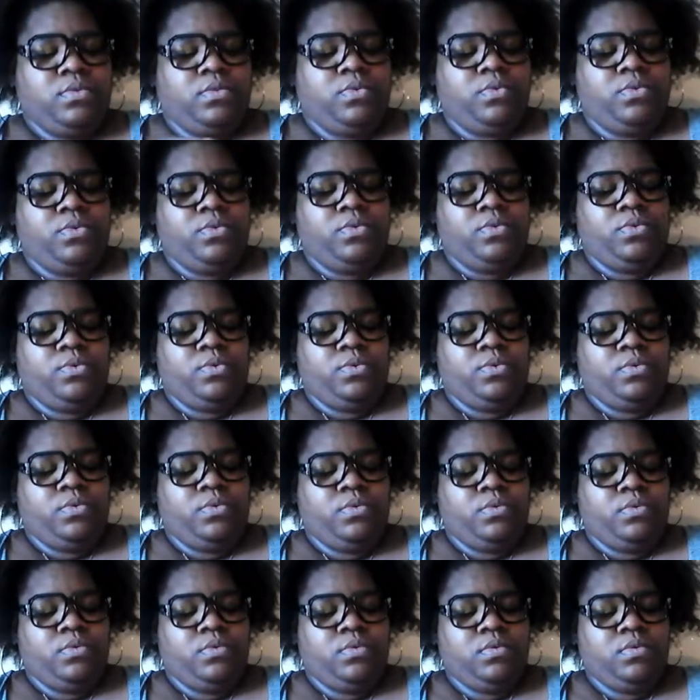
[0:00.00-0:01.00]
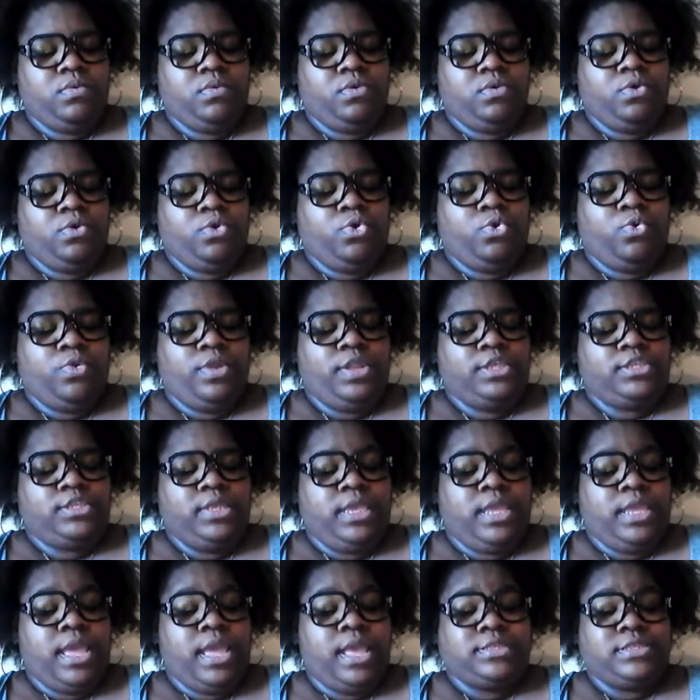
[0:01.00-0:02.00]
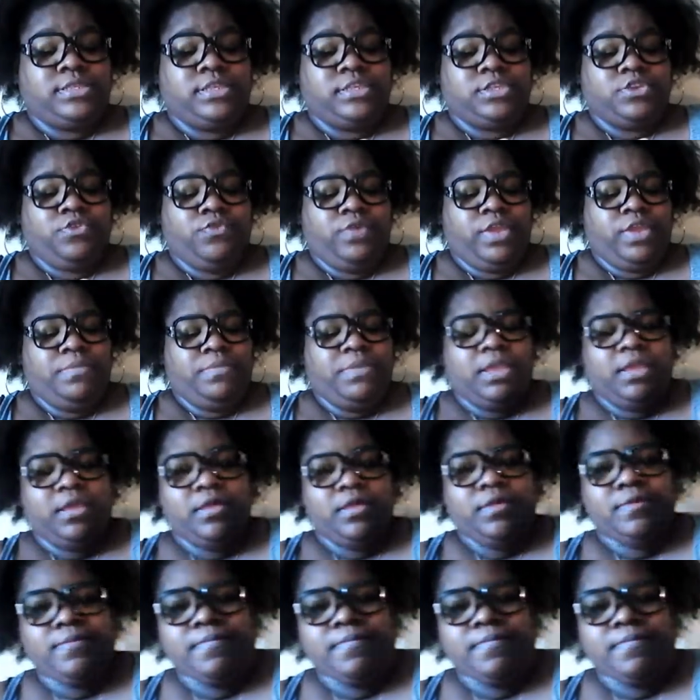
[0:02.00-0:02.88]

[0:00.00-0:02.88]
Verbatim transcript: Ooh. Ooh, and it's, yes, it's creamy.